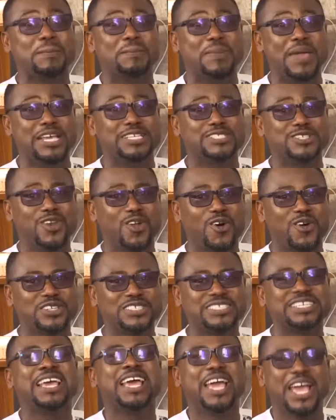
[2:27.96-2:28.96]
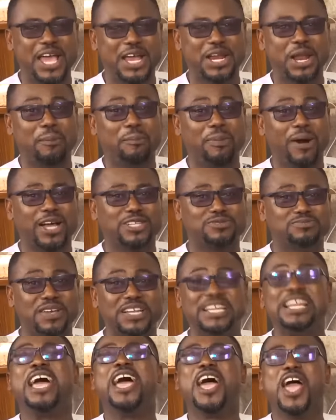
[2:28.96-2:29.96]
Base lodge and
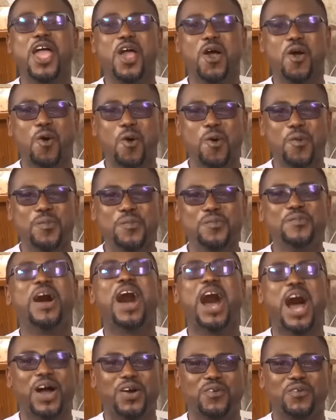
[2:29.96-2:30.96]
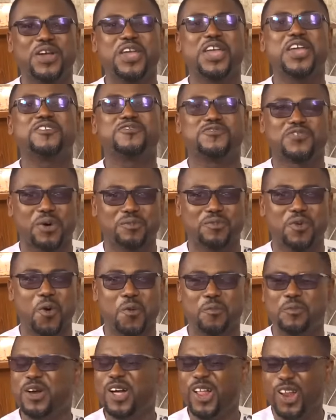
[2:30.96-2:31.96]
apartment. A home away from
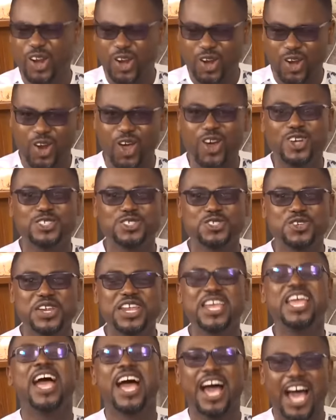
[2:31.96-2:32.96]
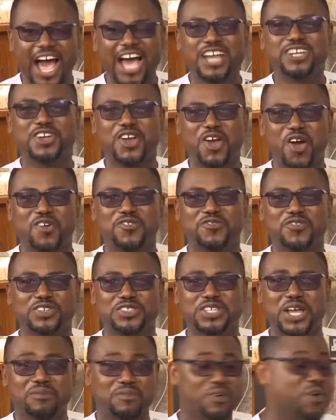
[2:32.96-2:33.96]
home. Luxury and
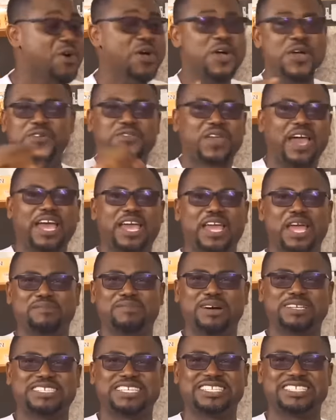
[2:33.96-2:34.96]
comfortable. ATUU!